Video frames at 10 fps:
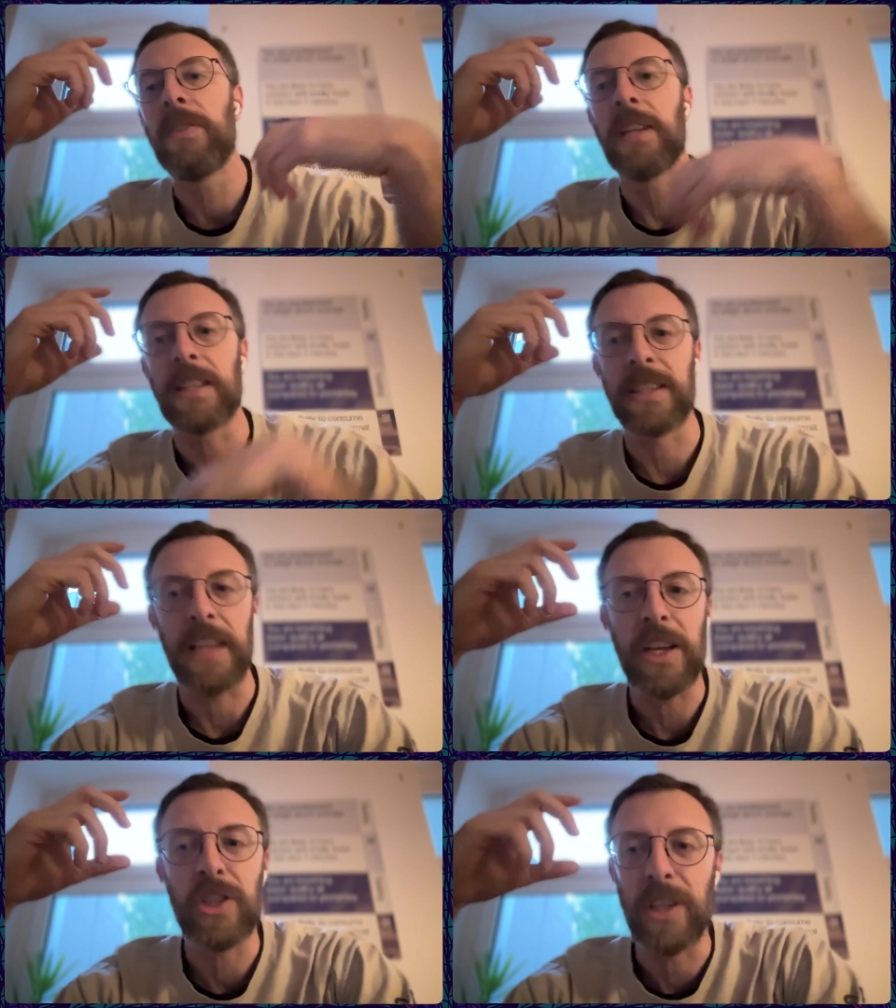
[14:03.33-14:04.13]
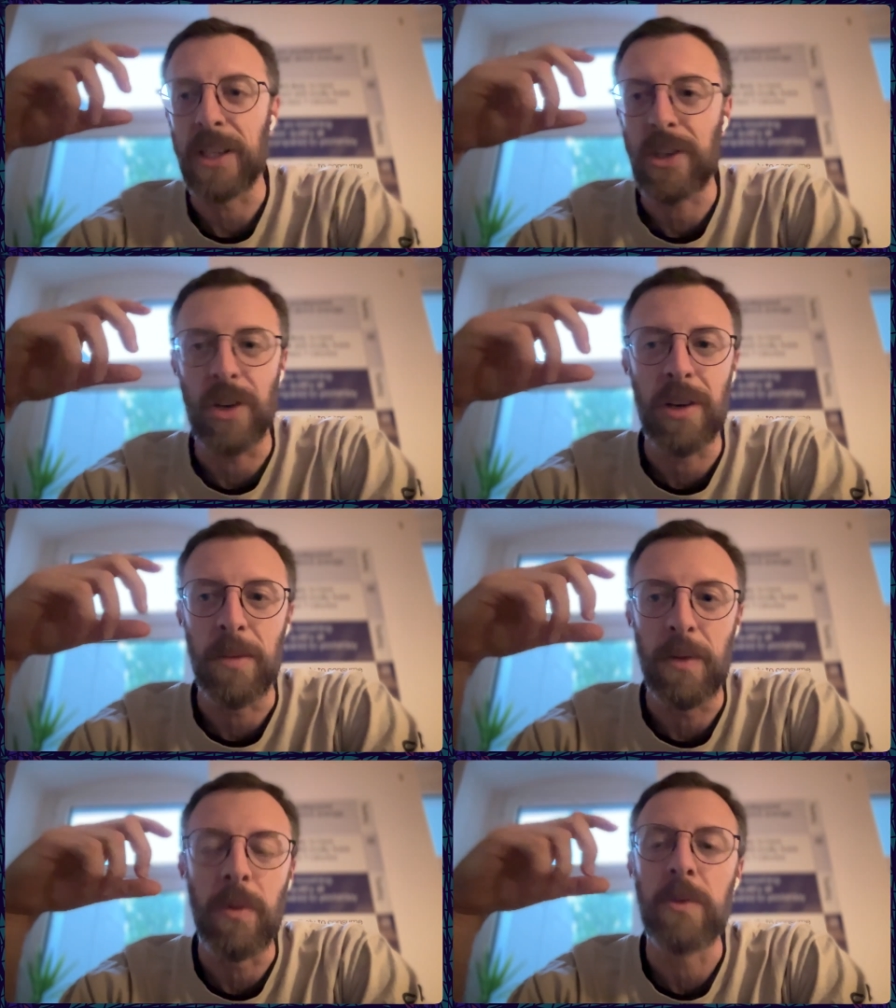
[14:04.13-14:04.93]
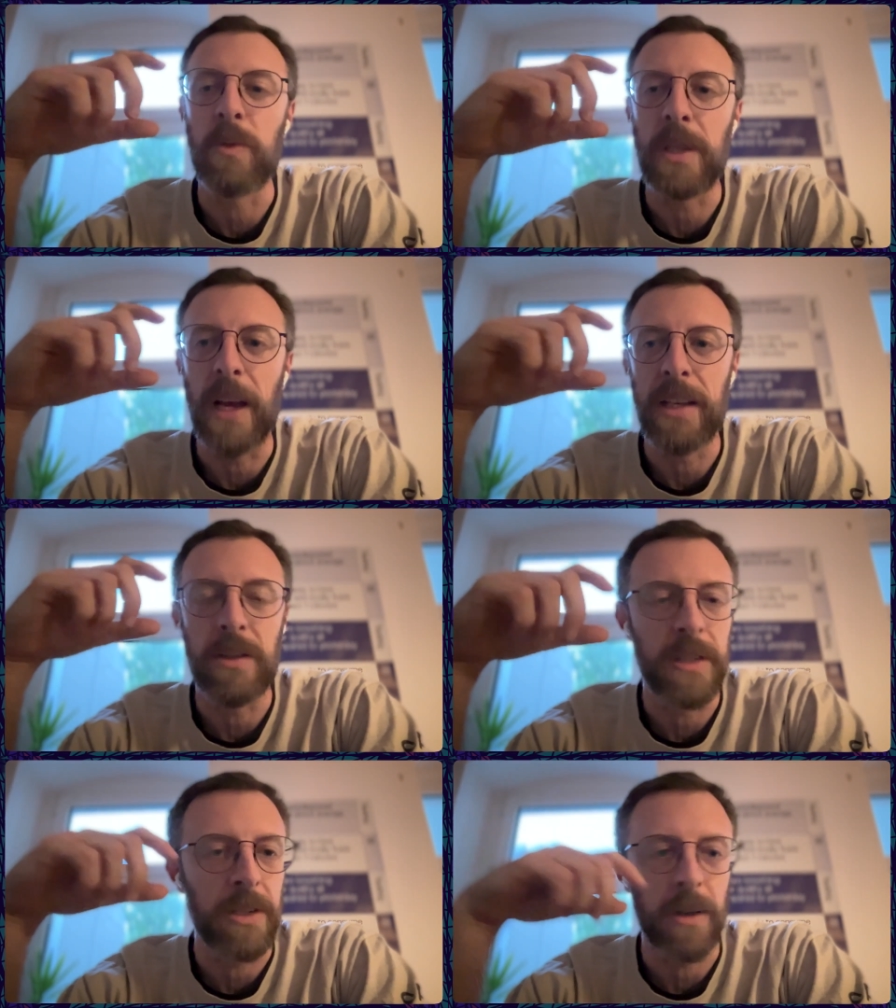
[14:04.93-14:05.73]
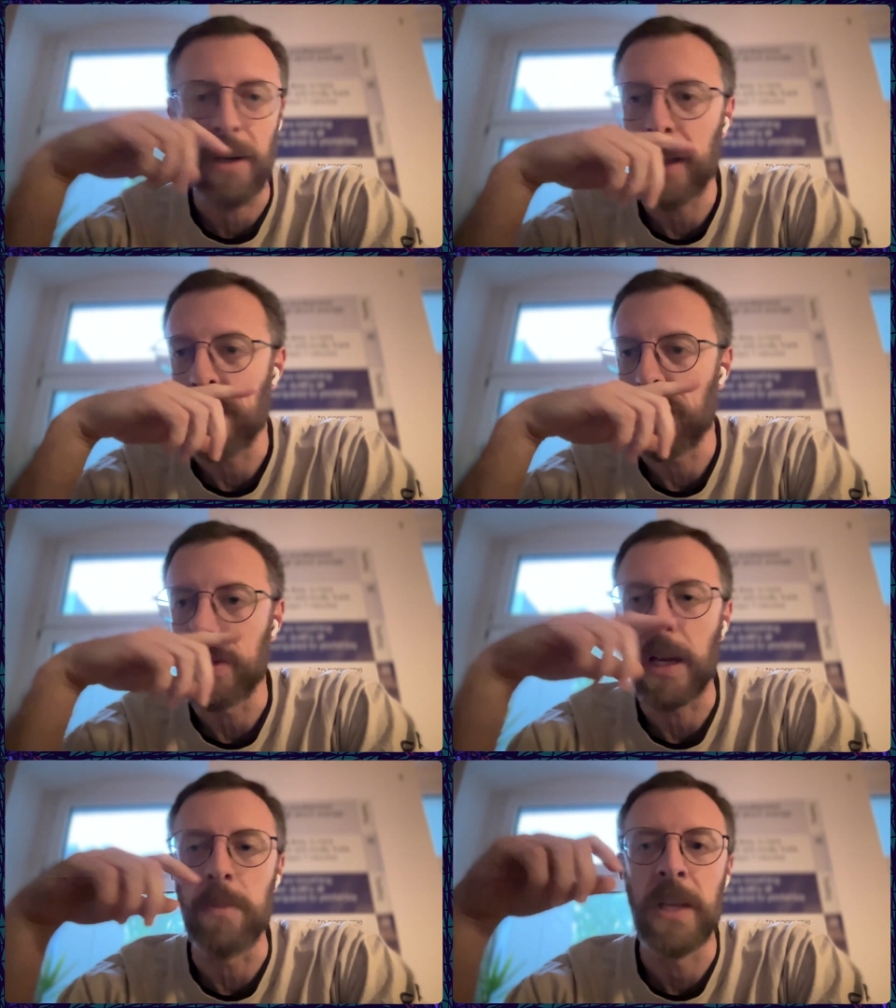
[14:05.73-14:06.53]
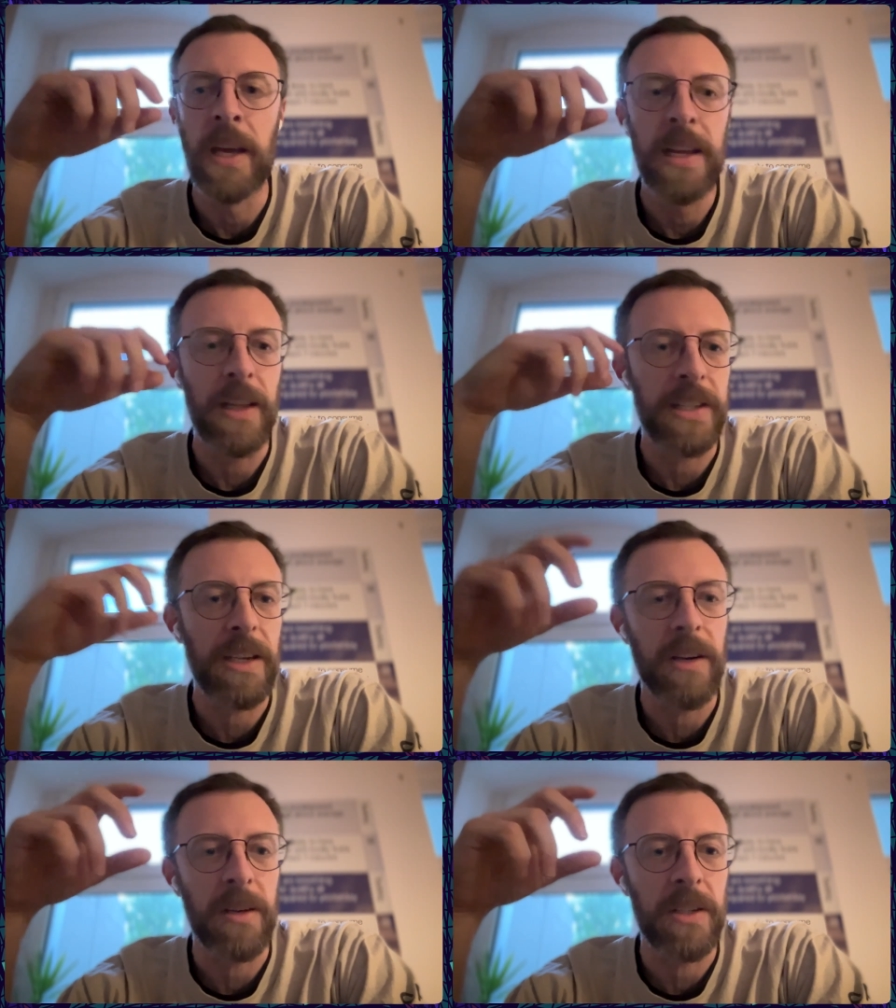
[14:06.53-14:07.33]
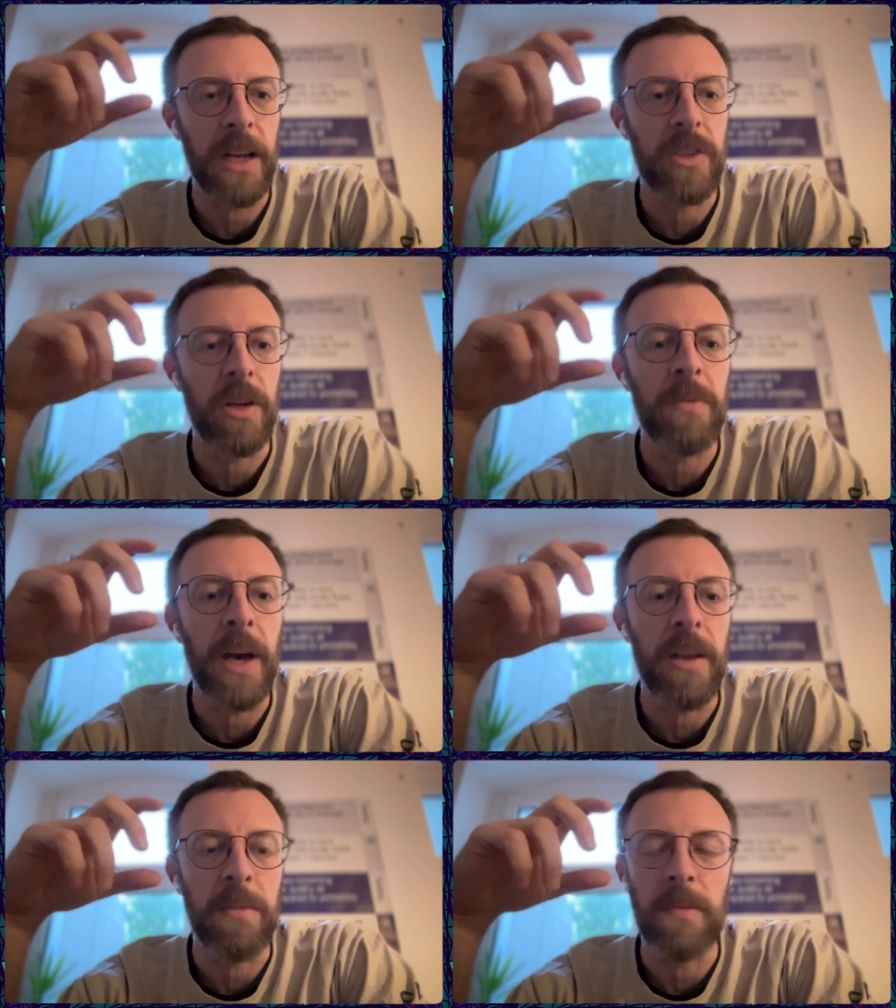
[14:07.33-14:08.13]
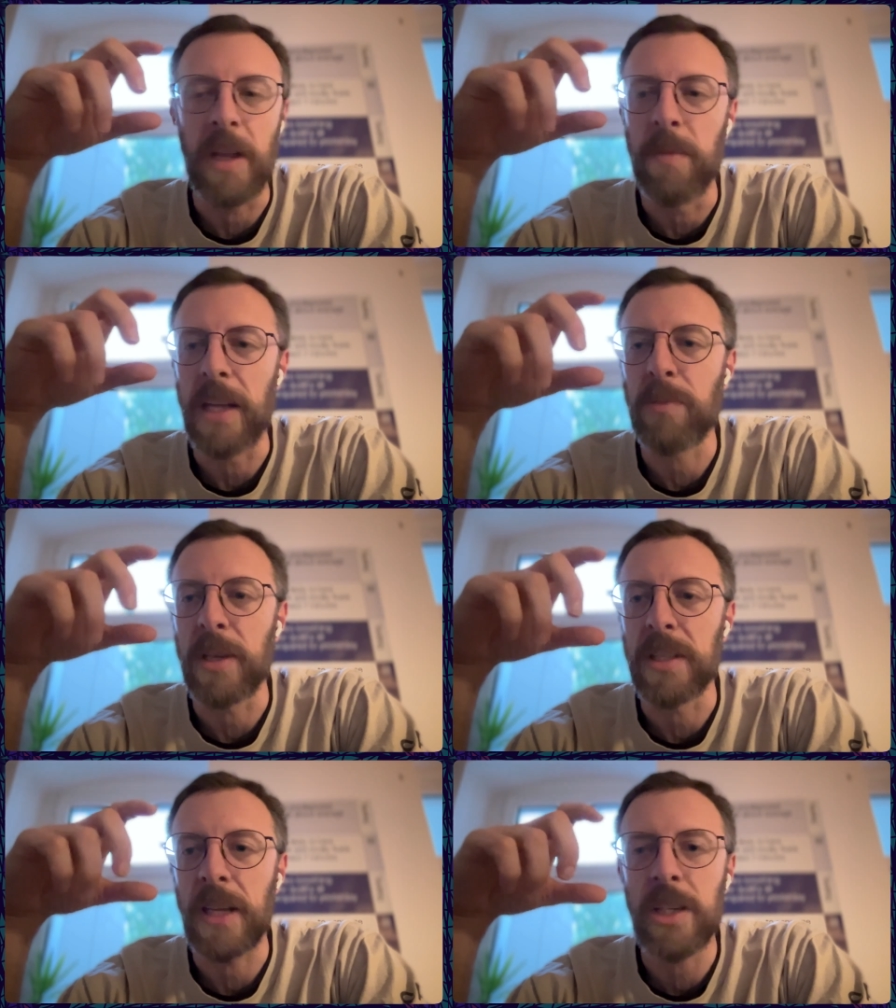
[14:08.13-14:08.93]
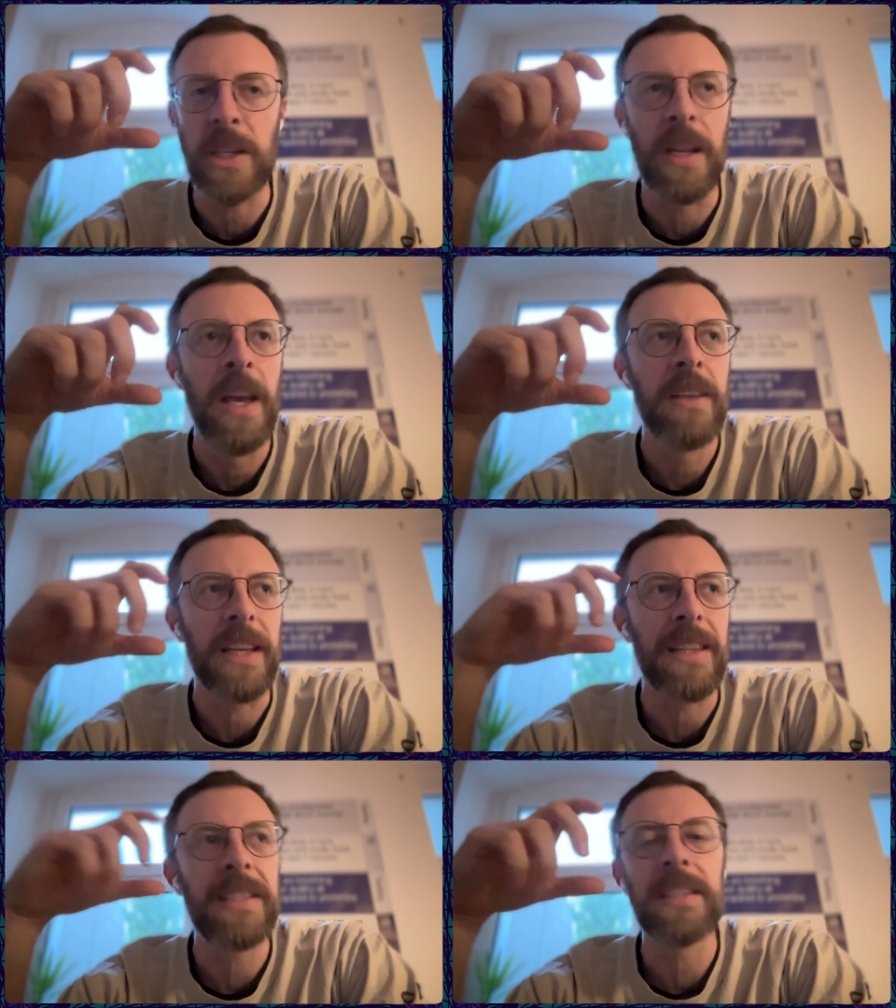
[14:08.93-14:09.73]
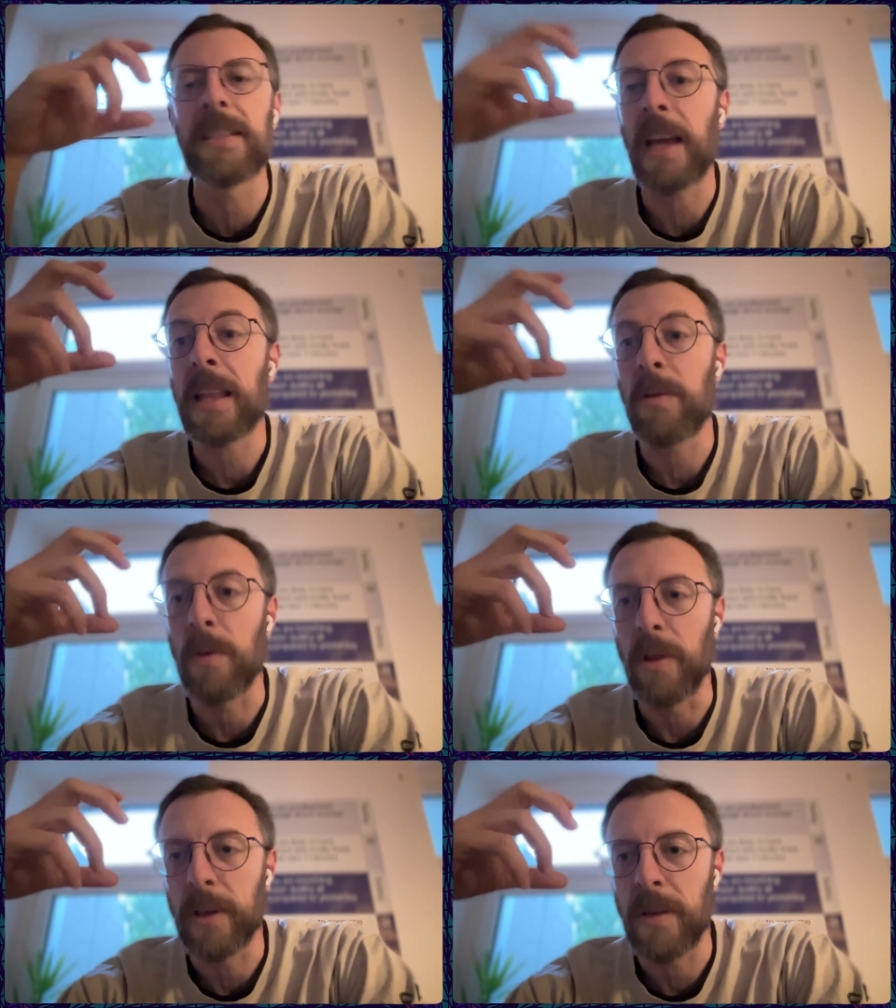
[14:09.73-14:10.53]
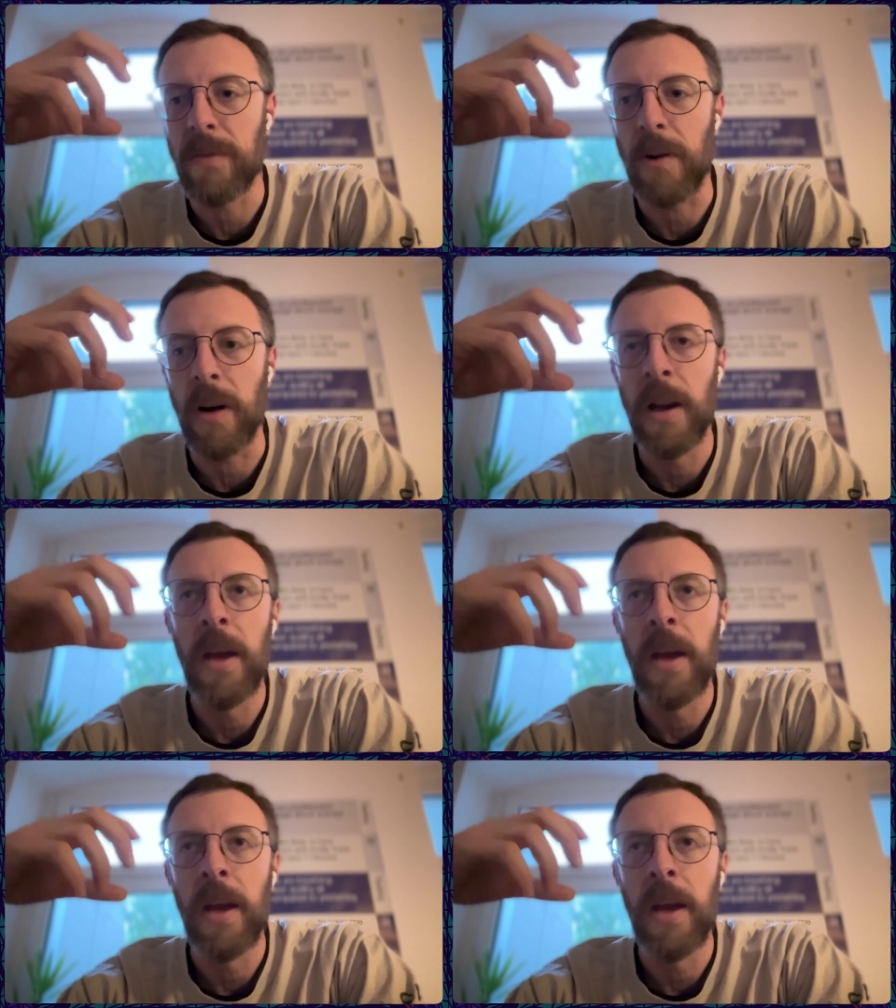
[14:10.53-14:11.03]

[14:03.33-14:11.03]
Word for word: even like the sanctioning term, which I'd used internally a few times, I was hearing kind of jump out in Matt's presentation. It's like, this is exactly what we're looking for.